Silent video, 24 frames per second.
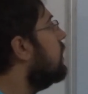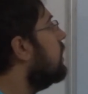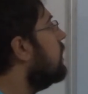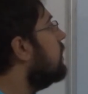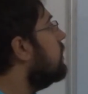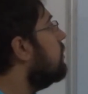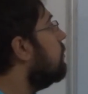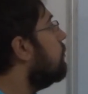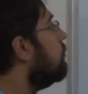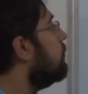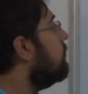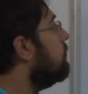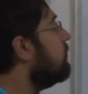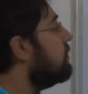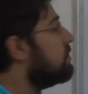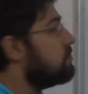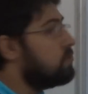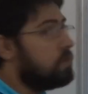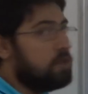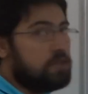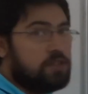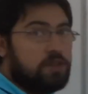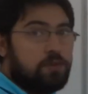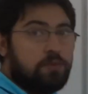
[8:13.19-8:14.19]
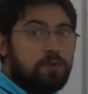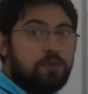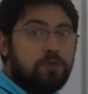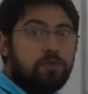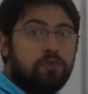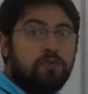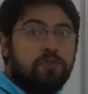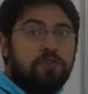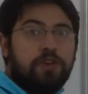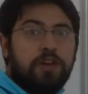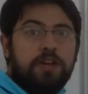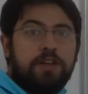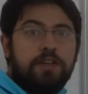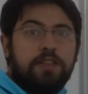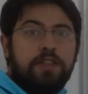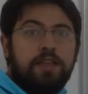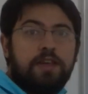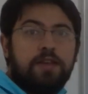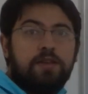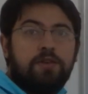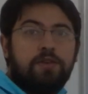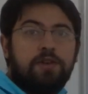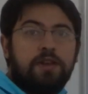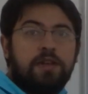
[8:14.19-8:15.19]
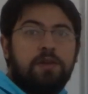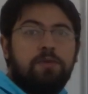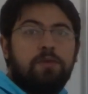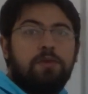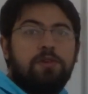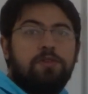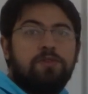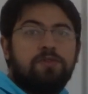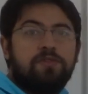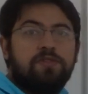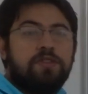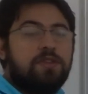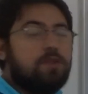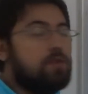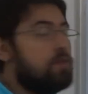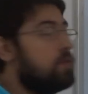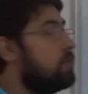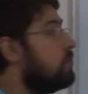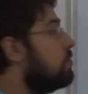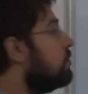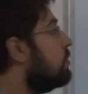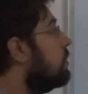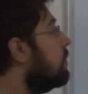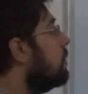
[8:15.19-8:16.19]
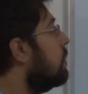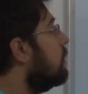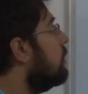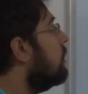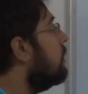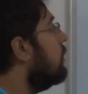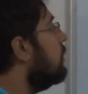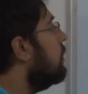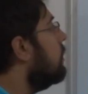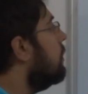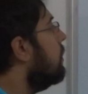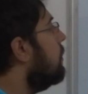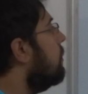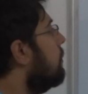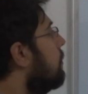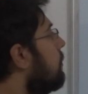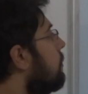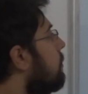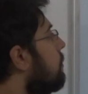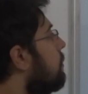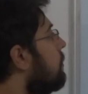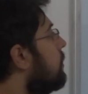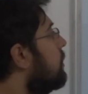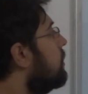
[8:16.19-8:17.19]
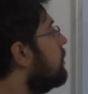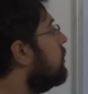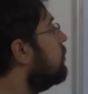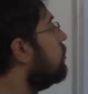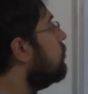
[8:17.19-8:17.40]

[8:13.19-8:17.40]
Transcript: In the previous question, we took greater than or equal to 0. But